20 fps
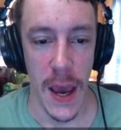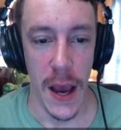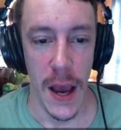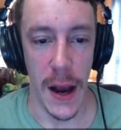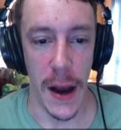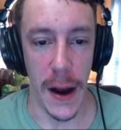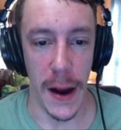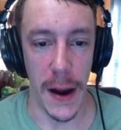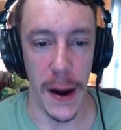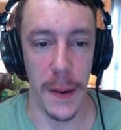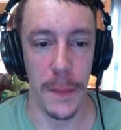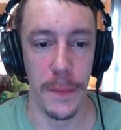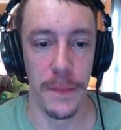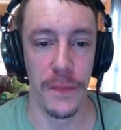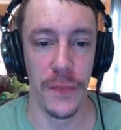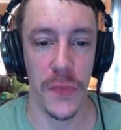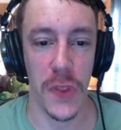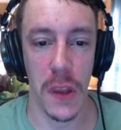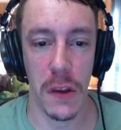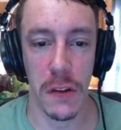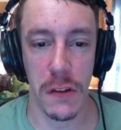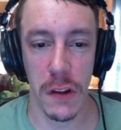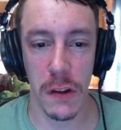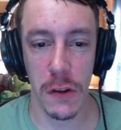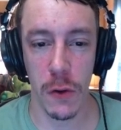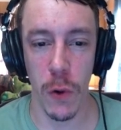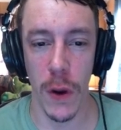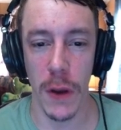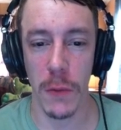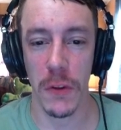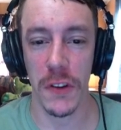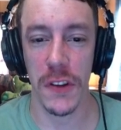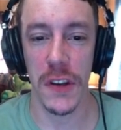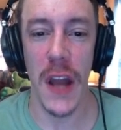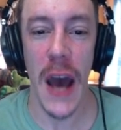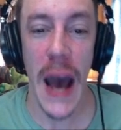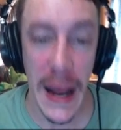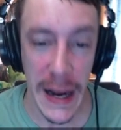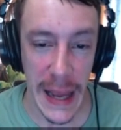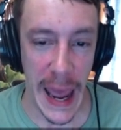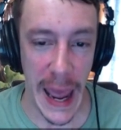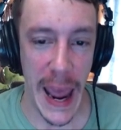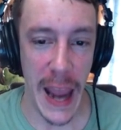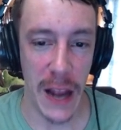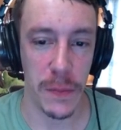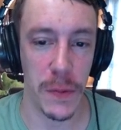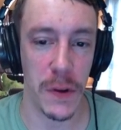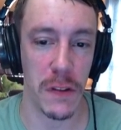Um, Syscoin was not hacked,